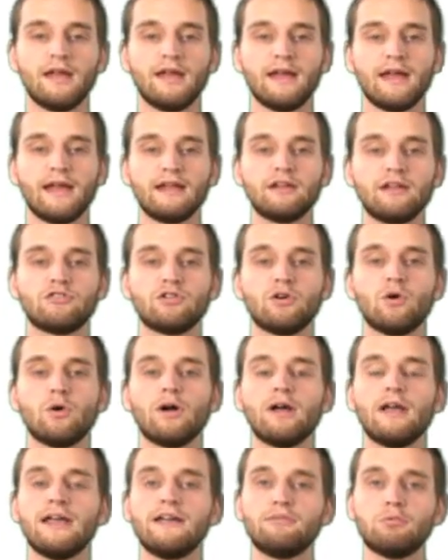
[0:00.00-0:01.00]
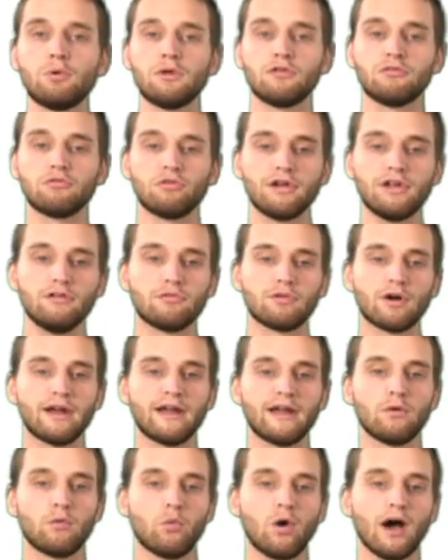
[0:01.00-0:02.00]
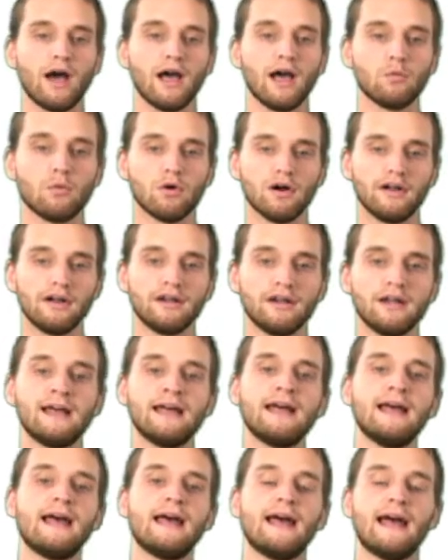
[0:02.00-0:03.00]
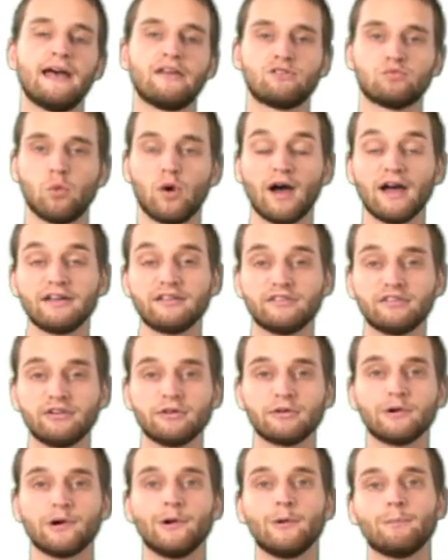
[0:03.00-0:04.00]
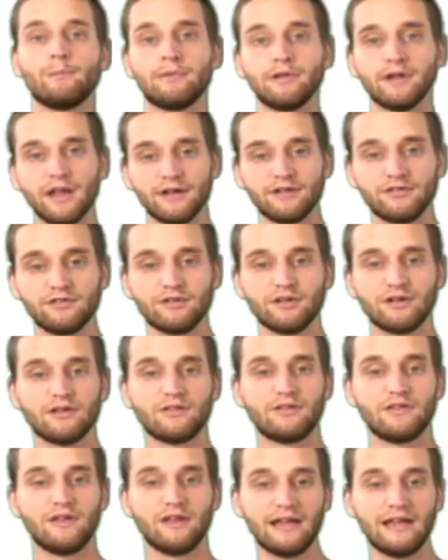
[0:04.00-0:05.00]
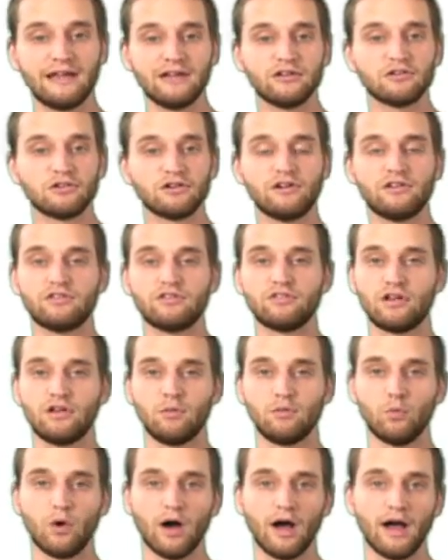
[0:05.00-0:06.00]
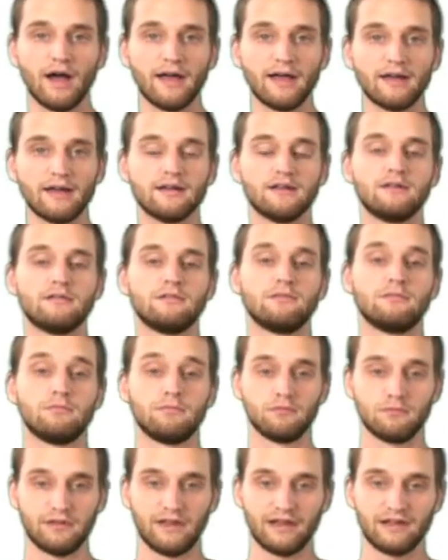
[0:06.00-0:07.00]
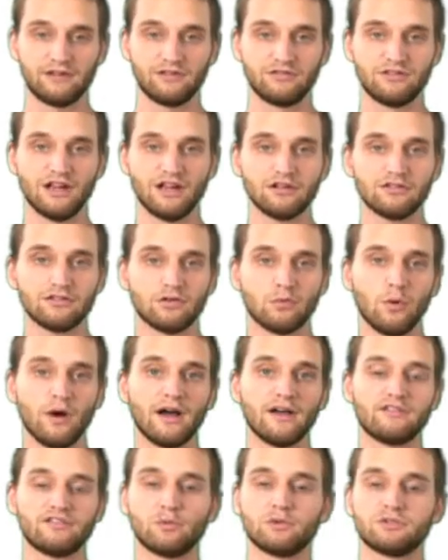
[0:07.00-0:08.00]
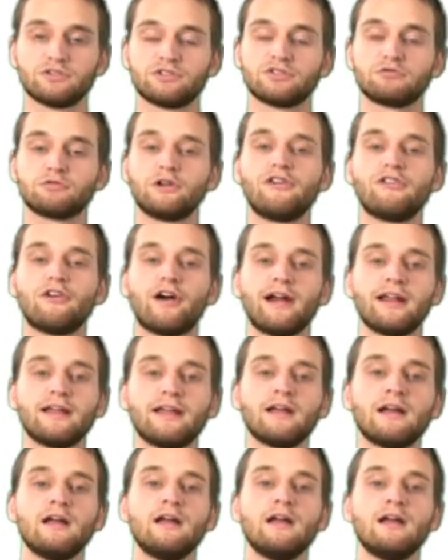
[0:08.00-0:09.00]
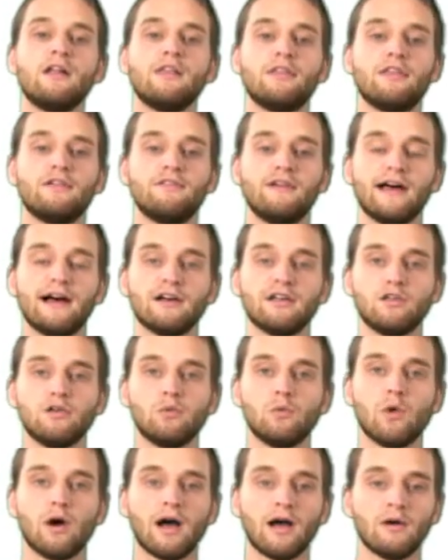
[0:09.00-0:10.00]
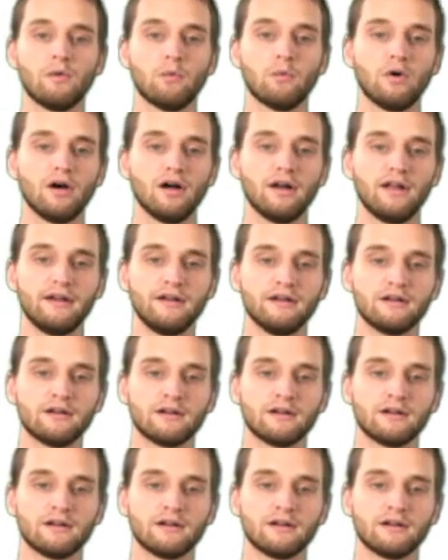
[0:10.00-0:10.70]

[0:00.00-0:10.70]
And so if we rewrite y1 as y0 plus the increase in y, that is delta y. So we're just rewriting the value y1,